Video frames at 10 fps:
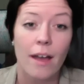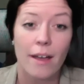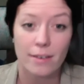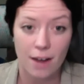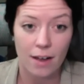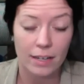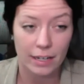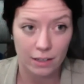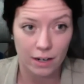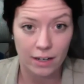and not getting
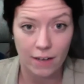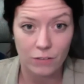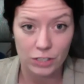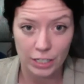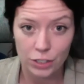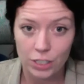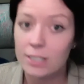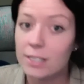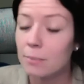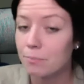a lot of
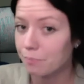conversations,